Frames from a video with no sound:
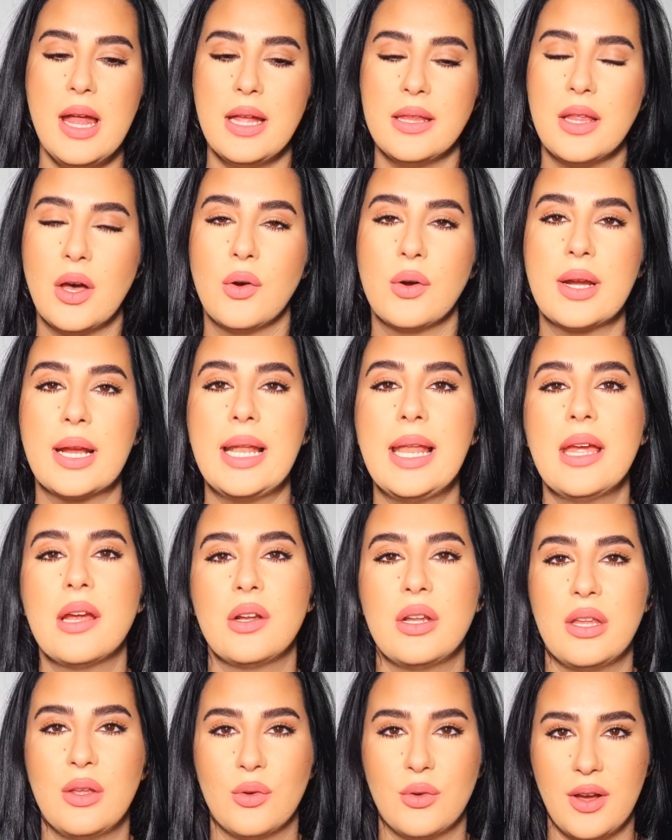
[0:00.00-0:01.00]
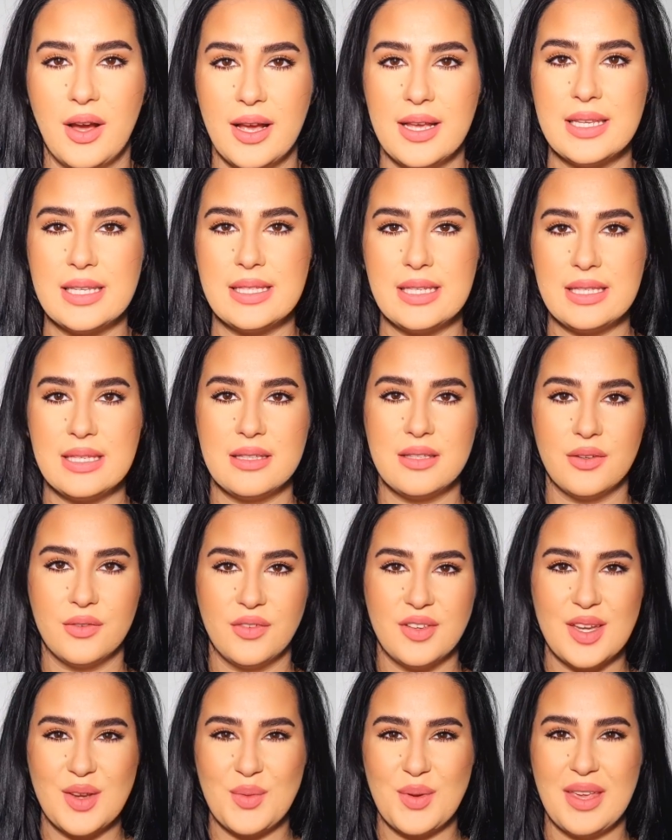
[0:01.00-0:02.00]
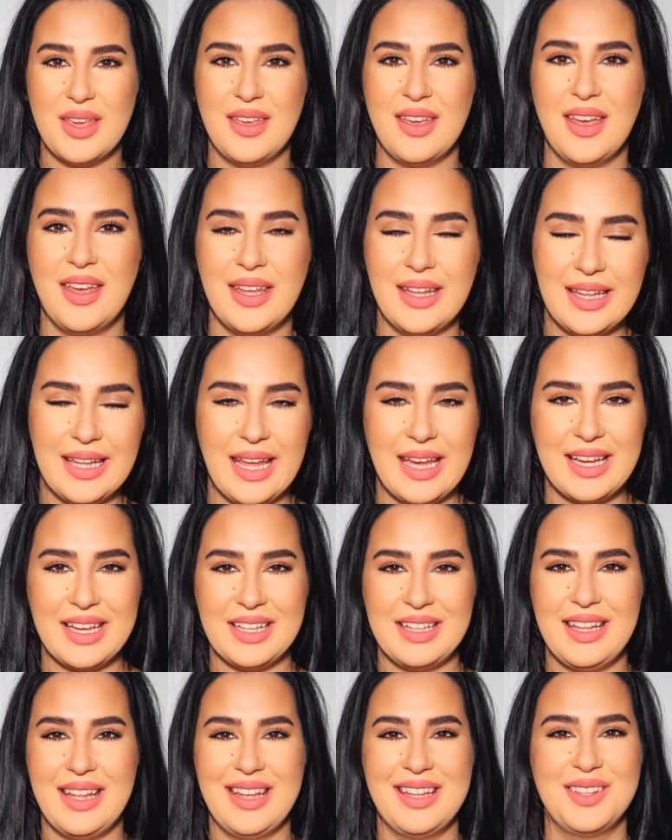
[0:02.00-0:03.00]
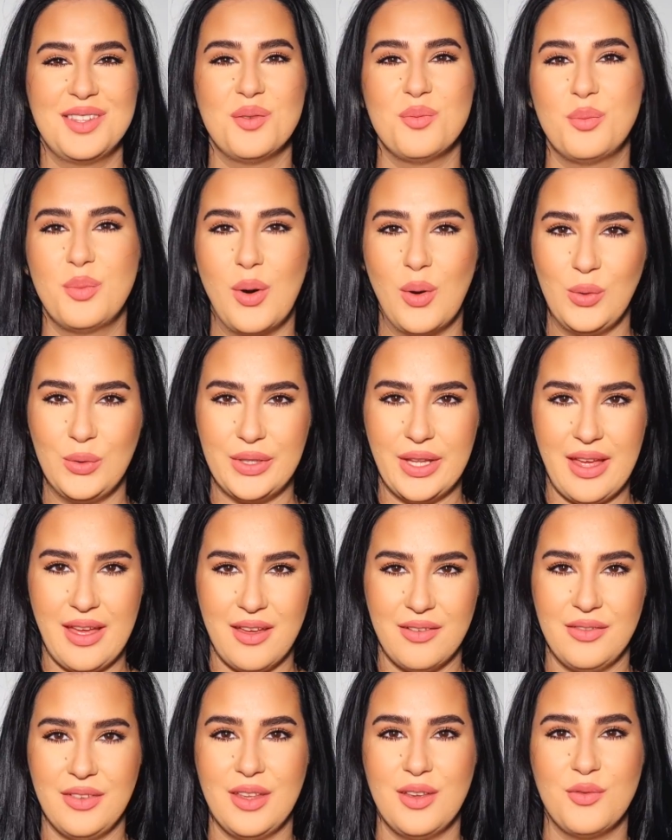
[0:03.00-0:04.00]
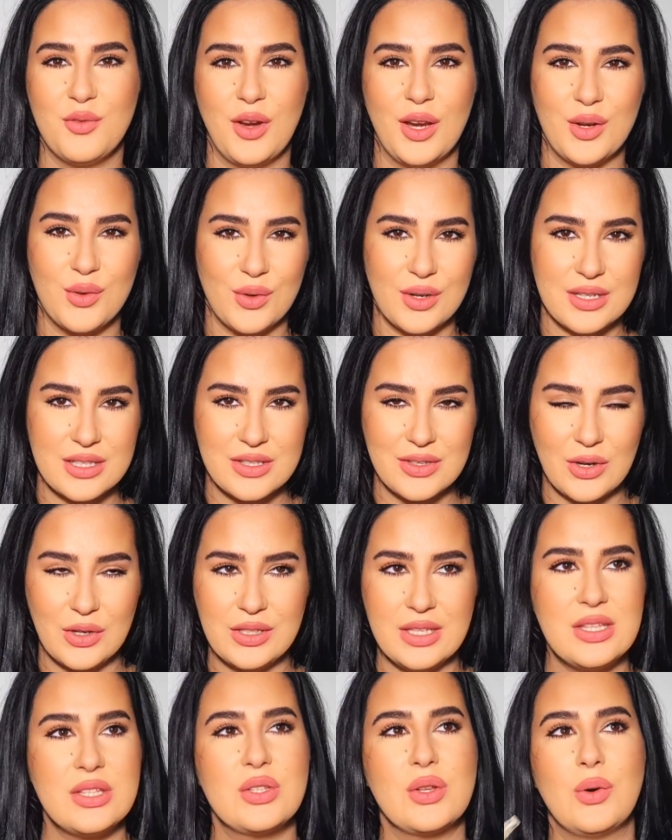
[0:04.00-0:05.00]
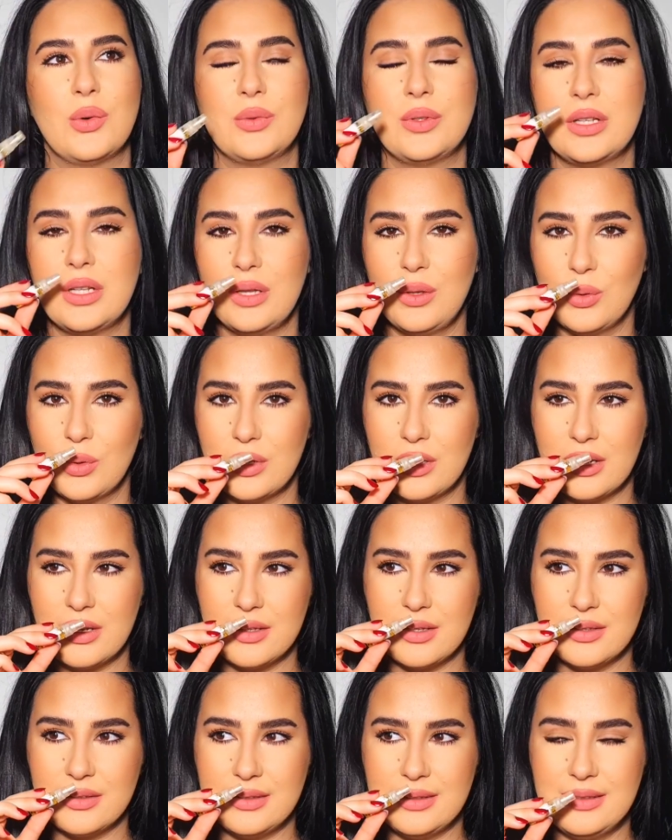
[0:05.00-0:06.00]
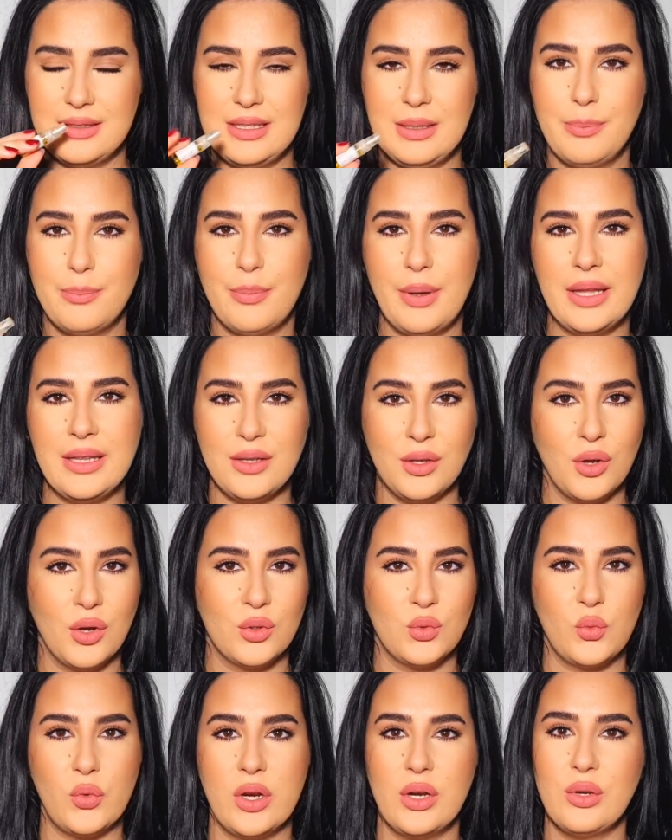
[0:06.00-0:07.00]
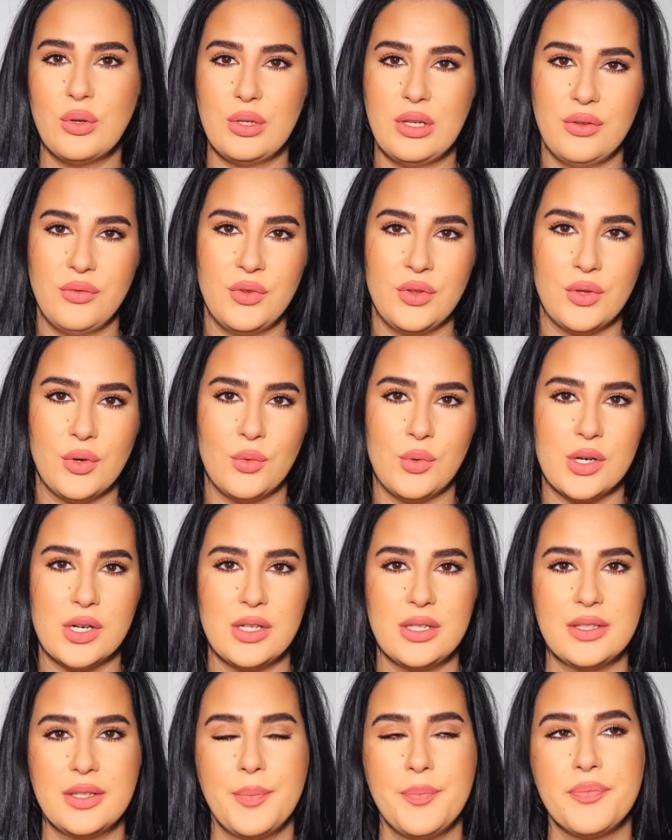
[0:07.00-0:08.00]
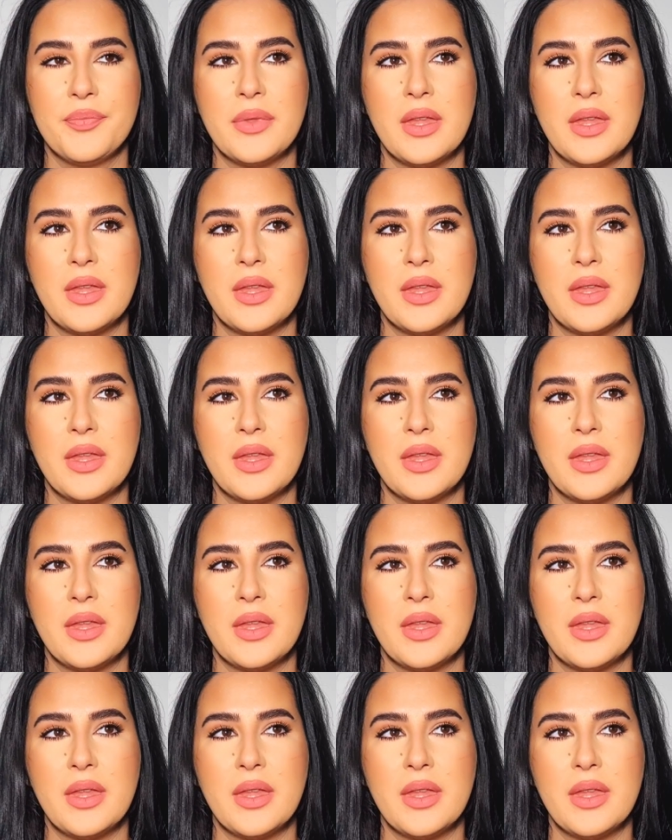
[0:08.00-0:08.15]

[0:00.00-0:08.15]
Now, clearly, you guys, this is a very decadent, bold, heavy fragrance on its own. Look, depending on where you live in the world,